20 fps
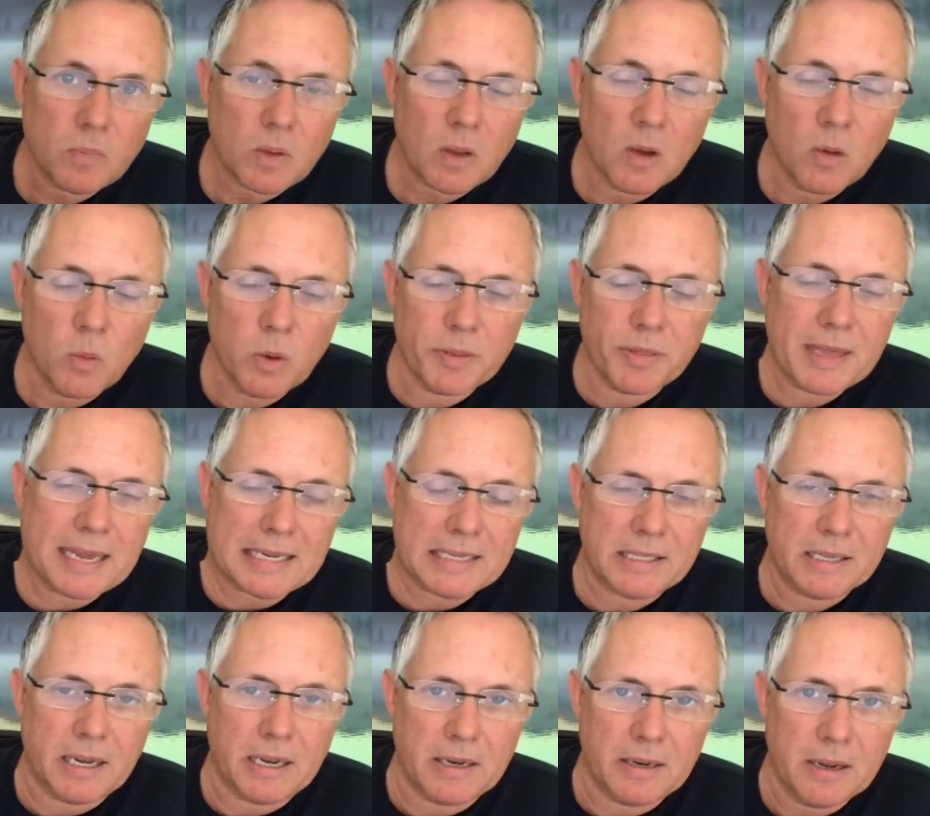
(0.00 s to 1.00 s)
With that
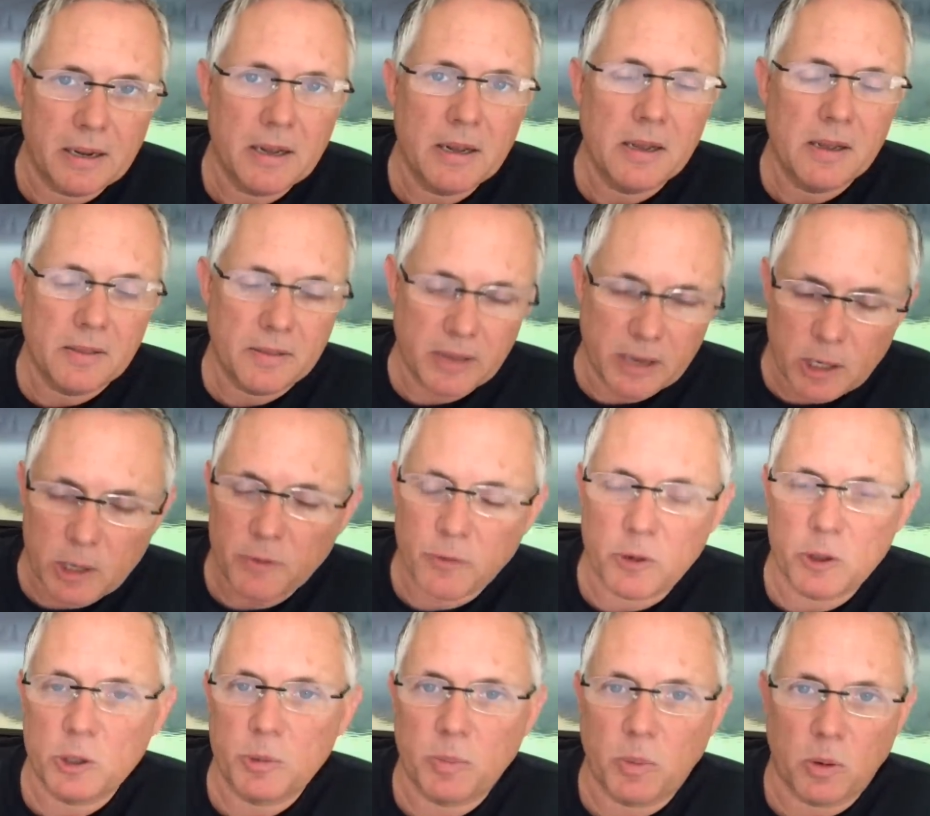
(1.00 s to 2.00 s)
said, thank you for your
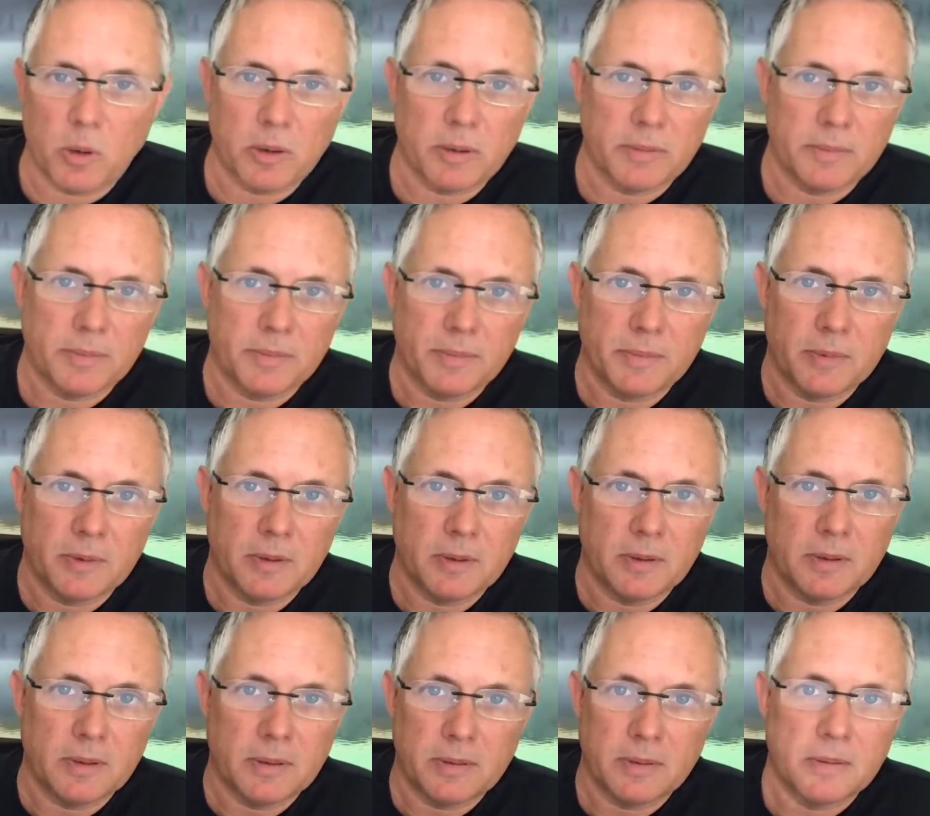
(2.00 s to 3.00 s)
support.
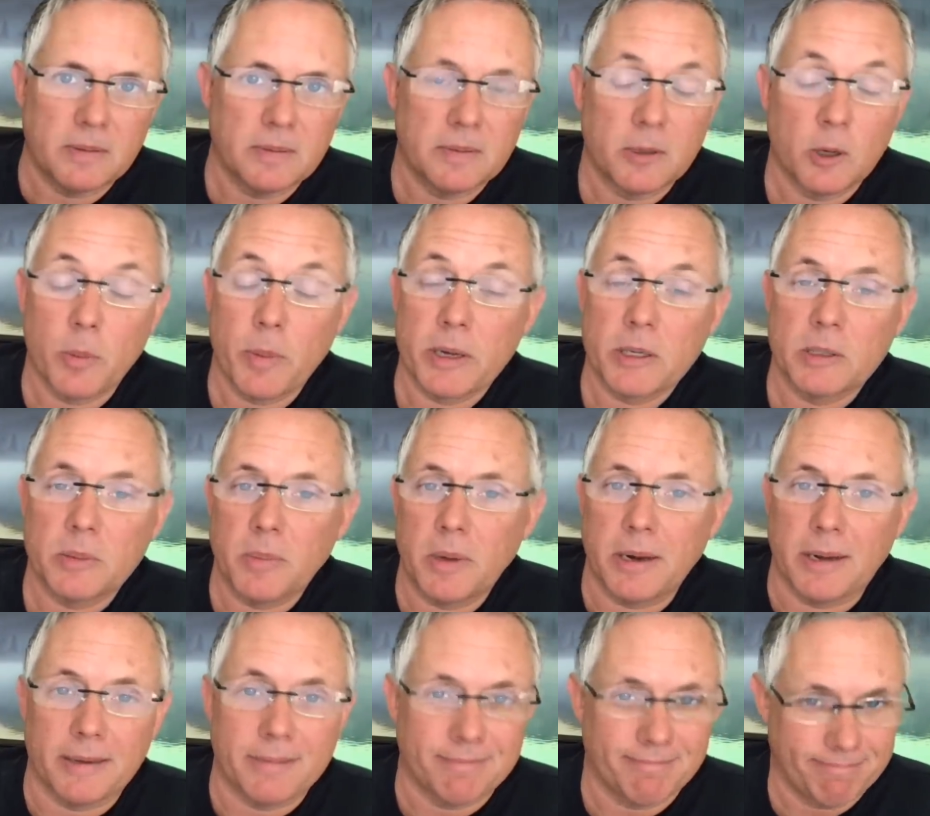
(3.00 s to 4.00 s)
Go make some
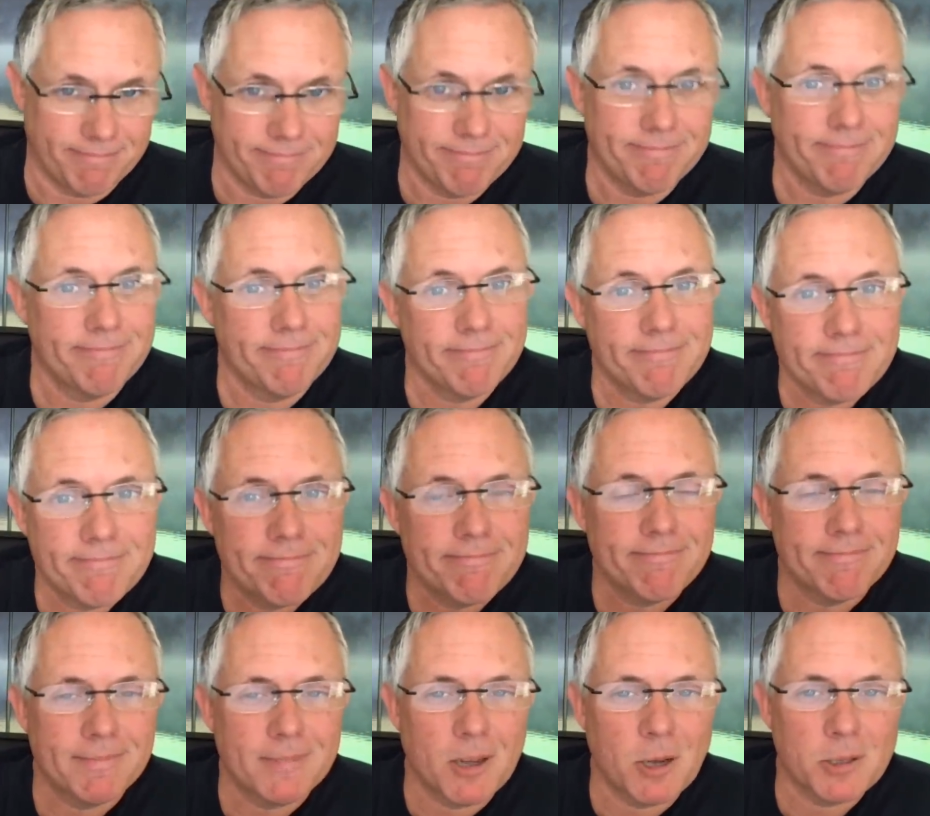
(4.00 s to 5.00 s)
money.
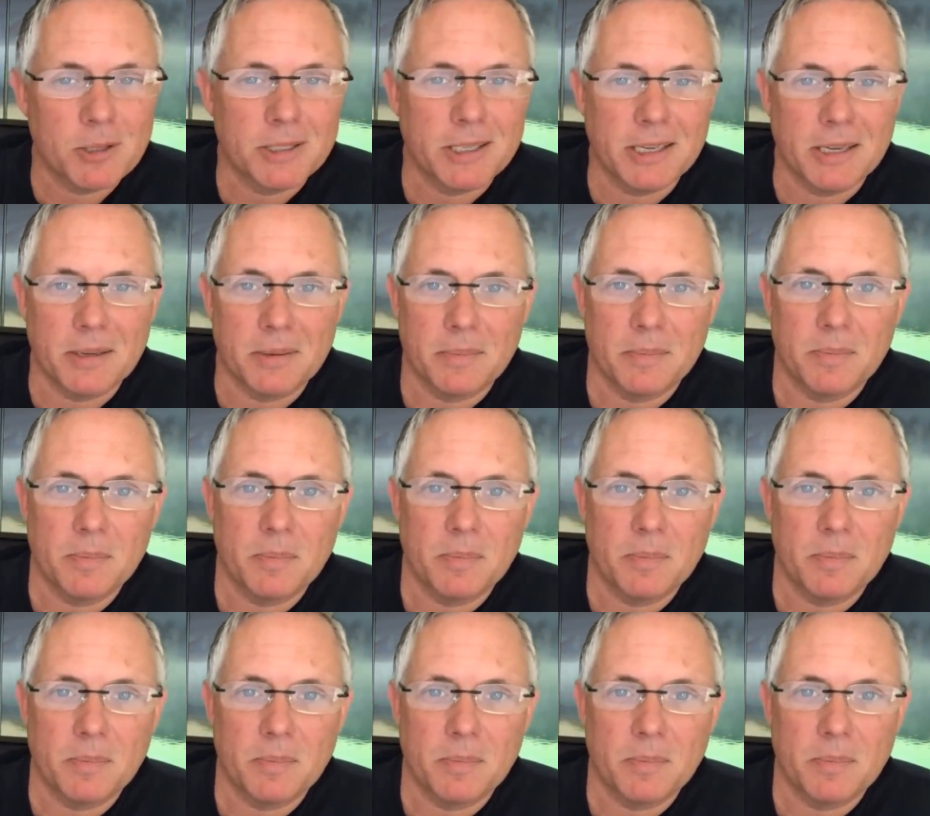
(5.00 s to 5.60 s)
I'll see you.